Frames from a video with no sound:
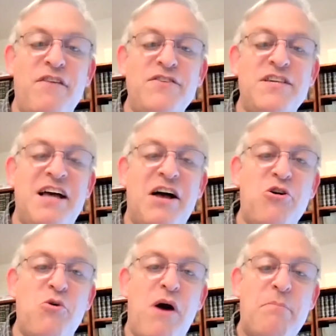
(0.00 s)
The Rav says,
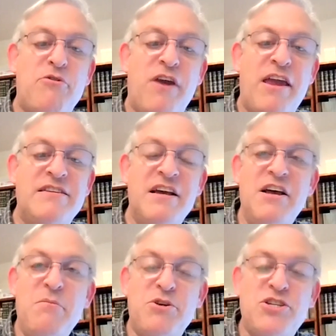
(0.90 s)
I'll cooperate,
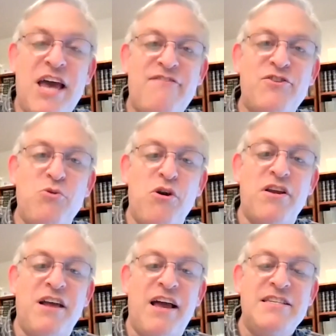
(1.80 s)
but you have to
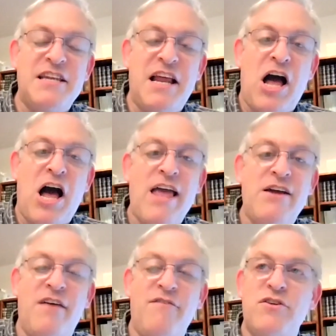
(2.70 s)
organize it on a
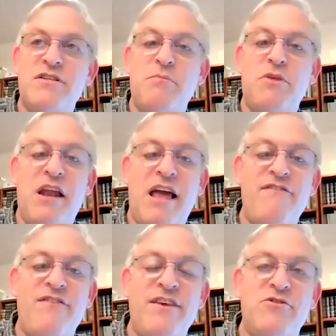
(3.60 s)
high level, something
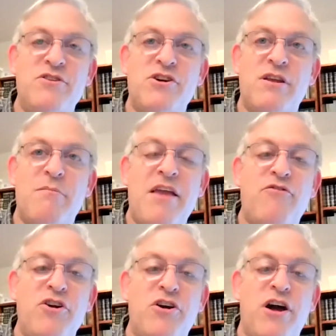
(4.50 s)
I feel is going to
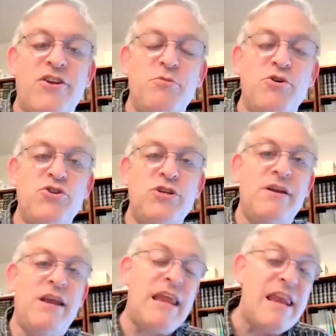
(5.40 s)
make a real
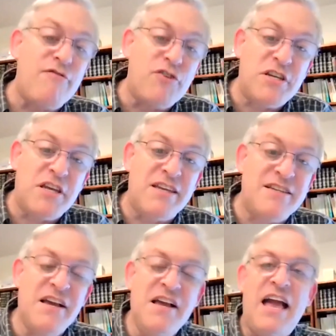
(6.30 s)
contribution. And they never
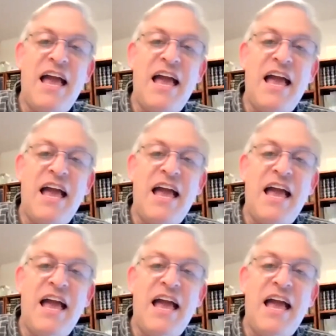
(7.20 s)
did.